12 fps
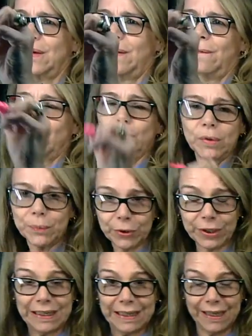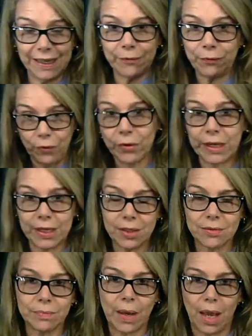we're putting a foreign
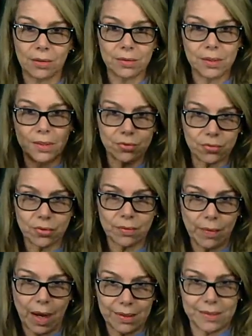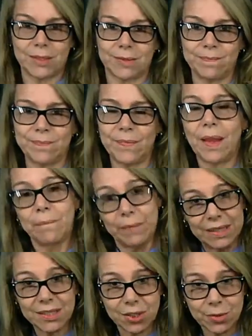compound into our bodies, but
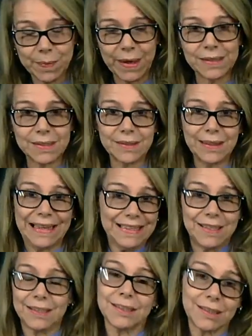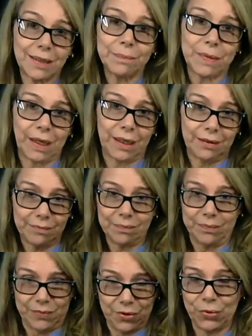it's suspected that it does something
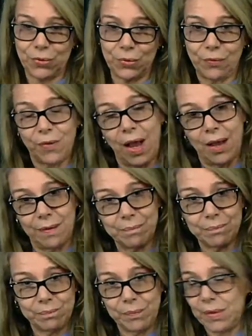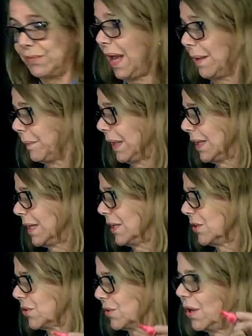to that
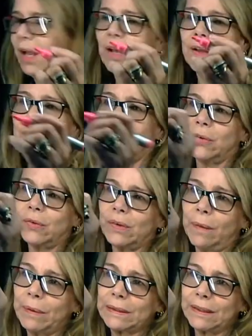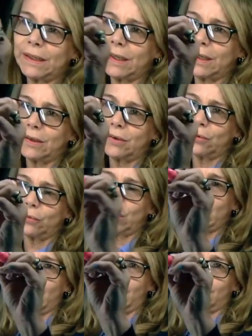medication. So typically you will
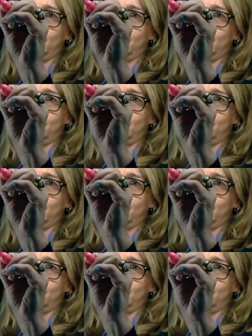have